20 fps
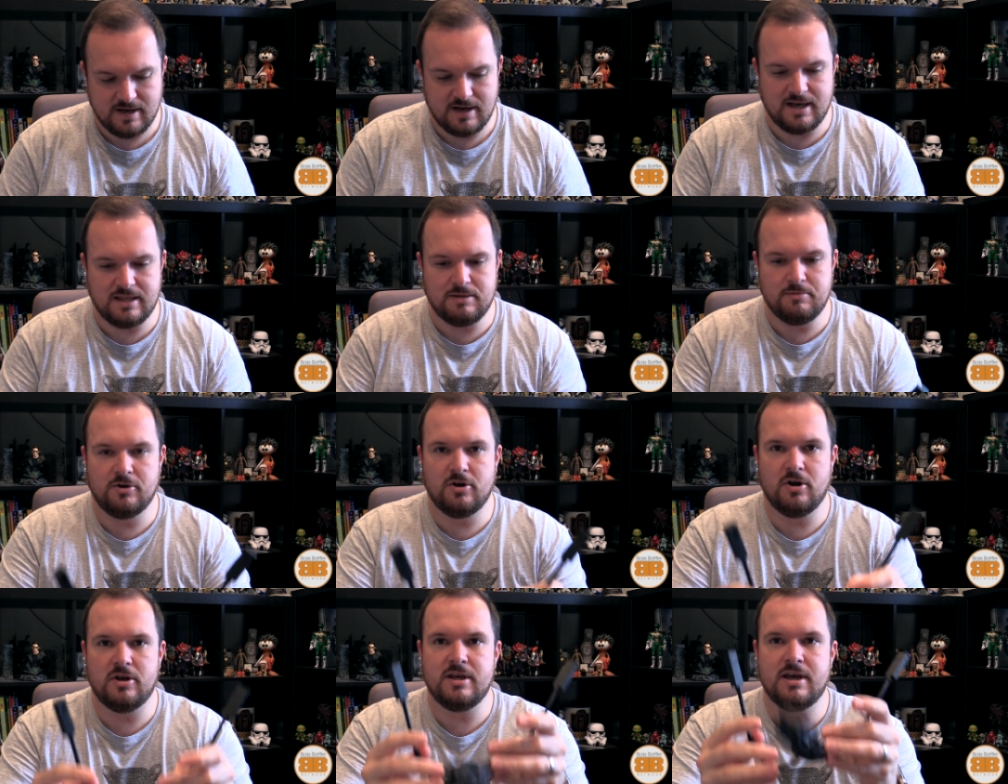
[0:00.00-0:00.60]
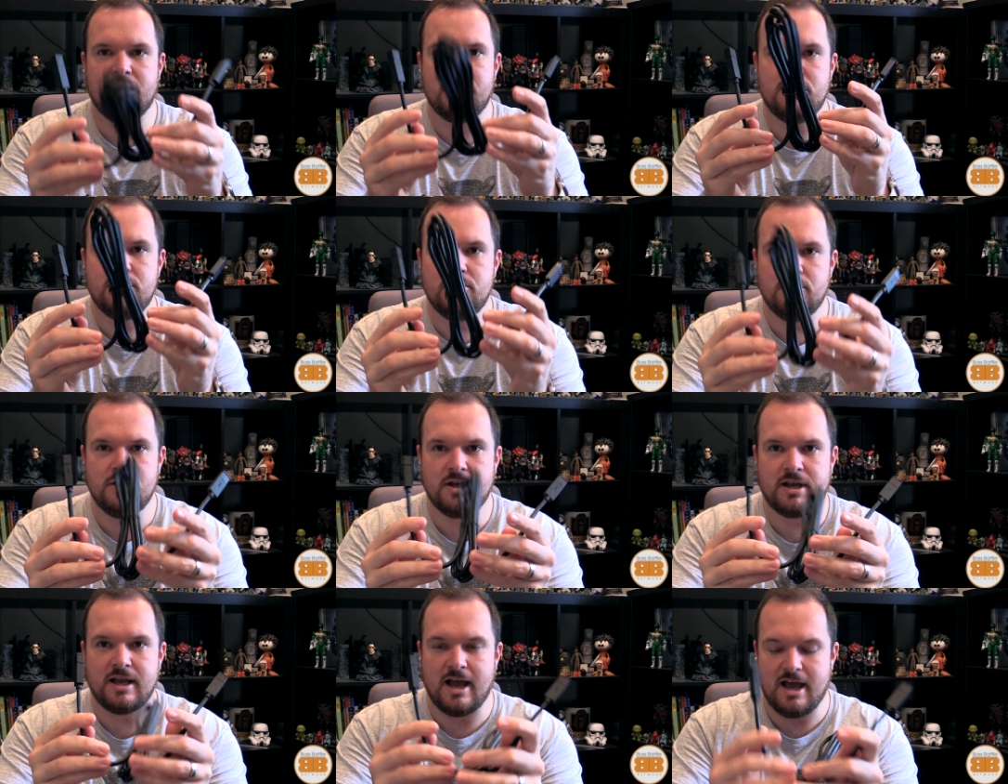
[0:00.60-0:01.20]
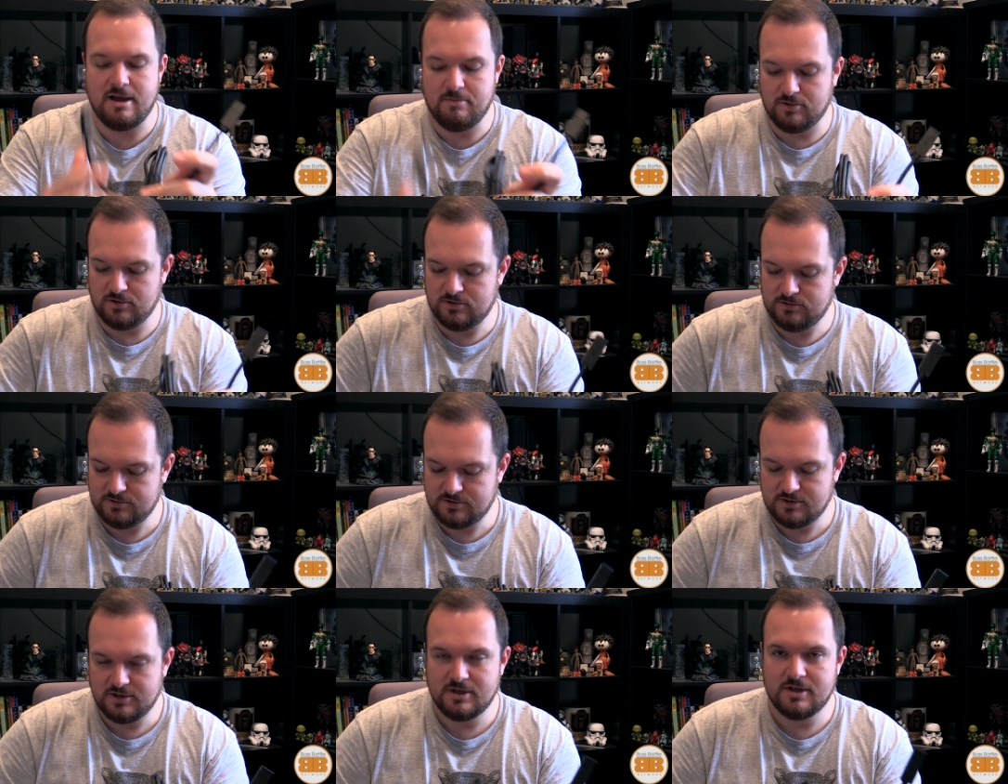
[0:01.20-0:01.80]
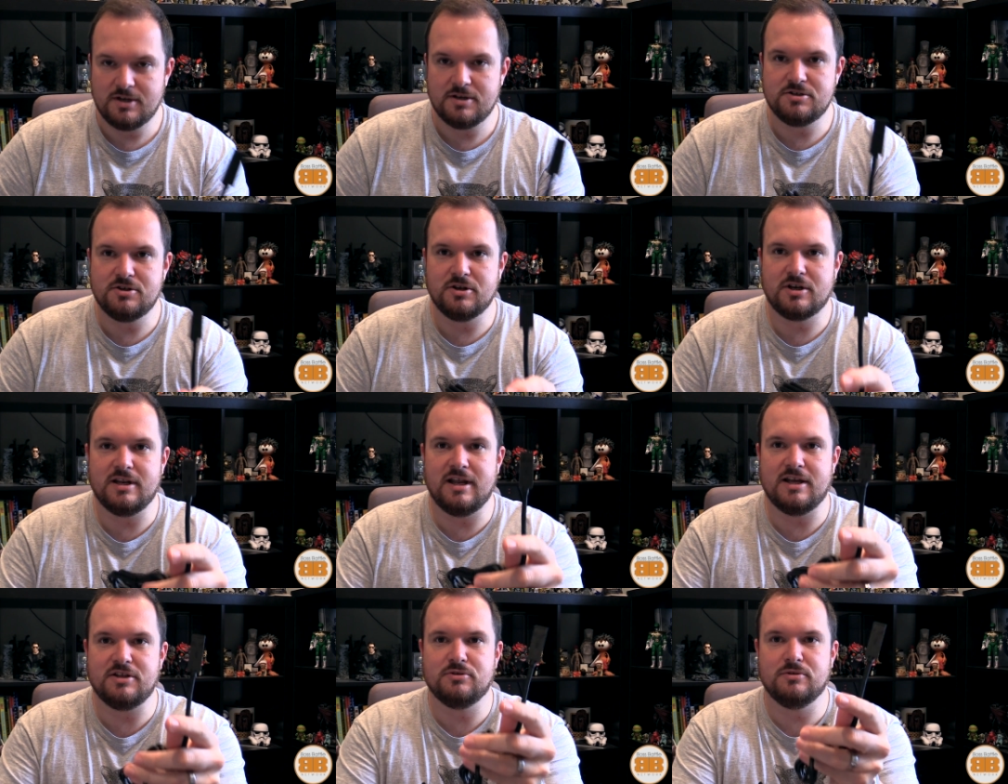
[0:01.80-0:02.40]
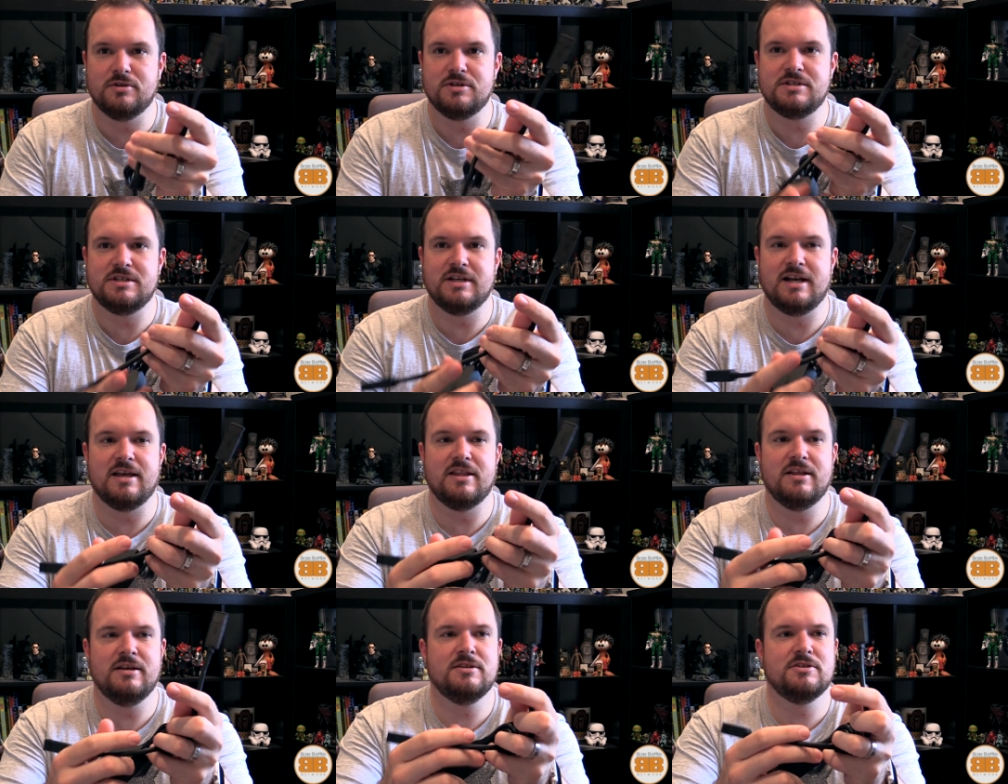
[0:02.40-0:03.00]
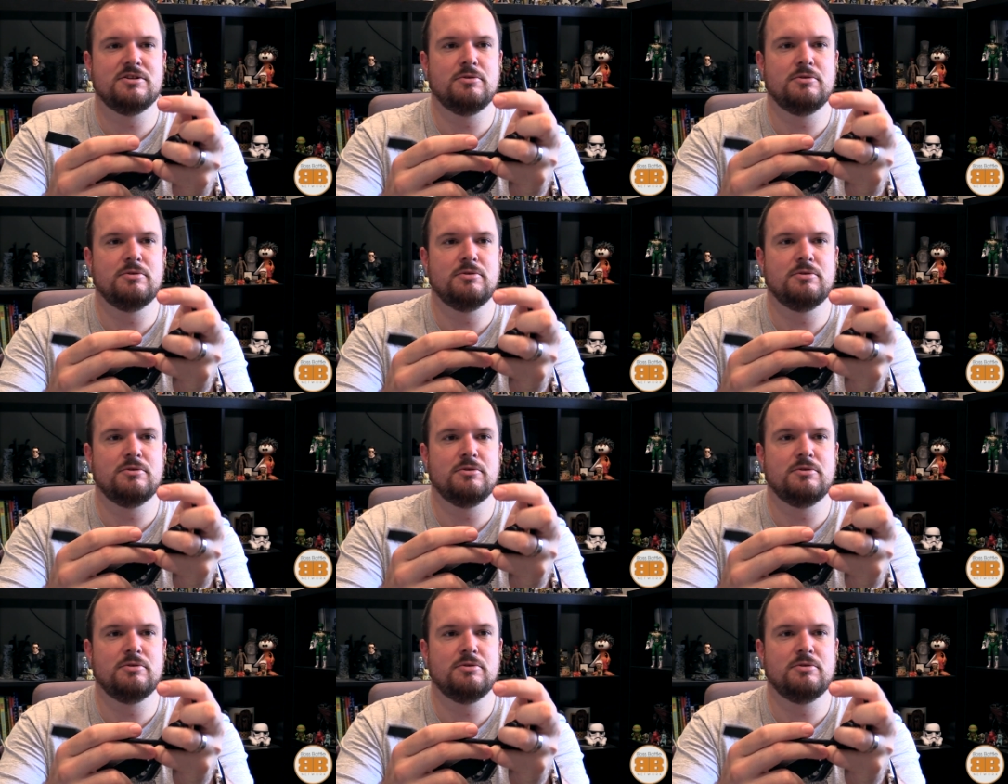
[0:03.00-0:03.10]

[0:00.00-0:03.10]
And then we've got yet another cable to connect all this together.